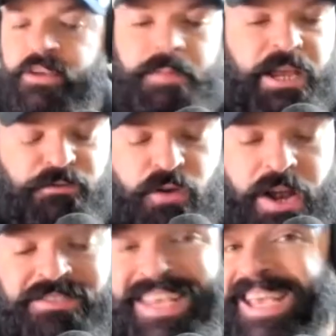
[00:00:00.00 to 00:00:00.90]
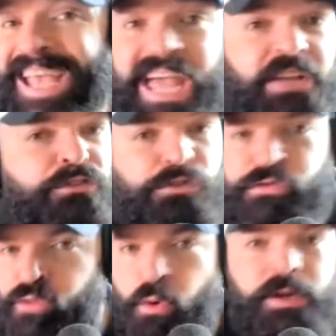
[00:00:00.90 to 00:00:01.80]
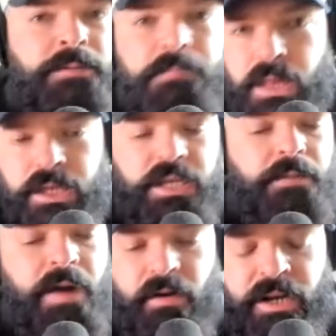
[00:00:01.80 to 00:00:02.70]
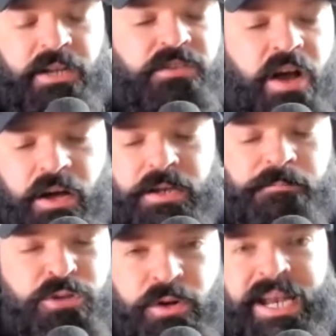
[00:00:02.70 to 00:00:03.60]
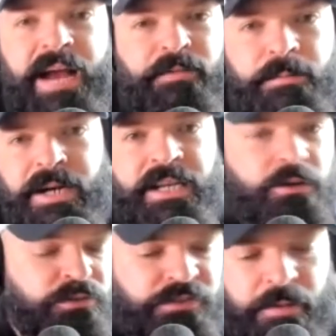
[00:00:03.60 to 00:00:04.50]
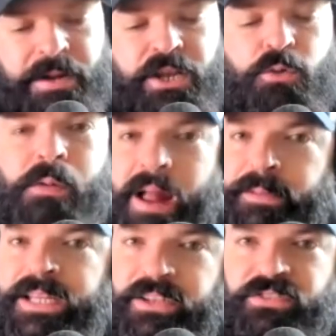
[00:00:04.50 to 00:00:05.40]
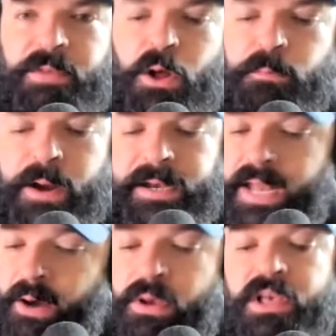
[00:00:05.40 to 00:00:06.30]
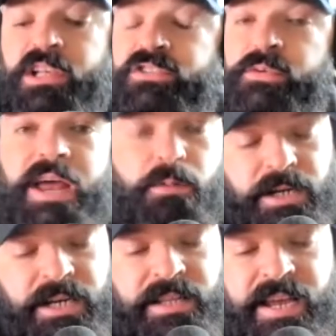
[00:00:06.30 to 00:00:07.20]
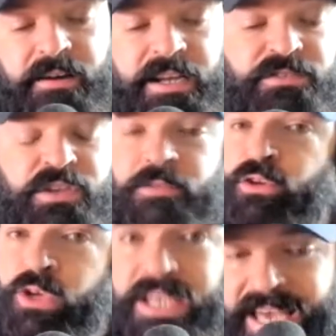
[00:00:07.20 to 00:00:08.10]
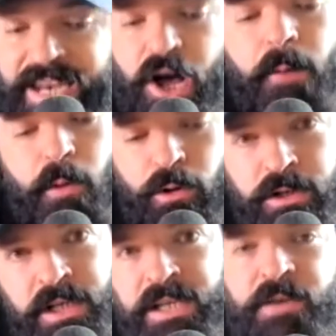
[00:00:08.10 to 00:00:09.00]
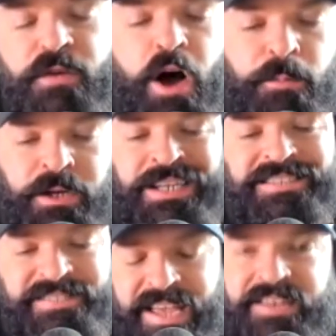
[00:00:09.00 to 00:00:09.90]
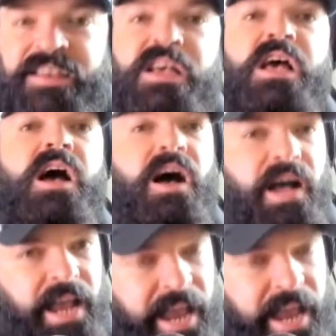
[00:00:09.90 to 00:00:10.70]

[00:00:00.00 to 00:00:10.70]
to make friends, to get guidance. There's 40 million Americans unemployed. Everybody knows somebody who probably needs some help right now. So network in there and see if you can get help or you can give help or you can extend uh,